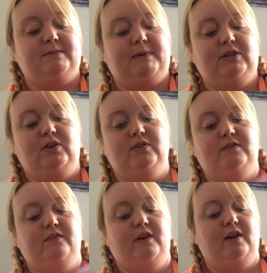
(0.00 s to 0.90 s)
has been
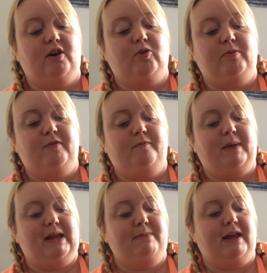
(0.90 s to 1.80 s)
used for a couple of
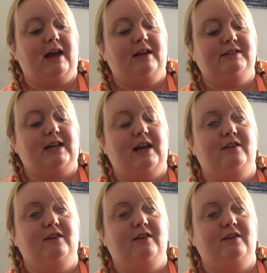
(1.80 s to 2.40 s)
baby hats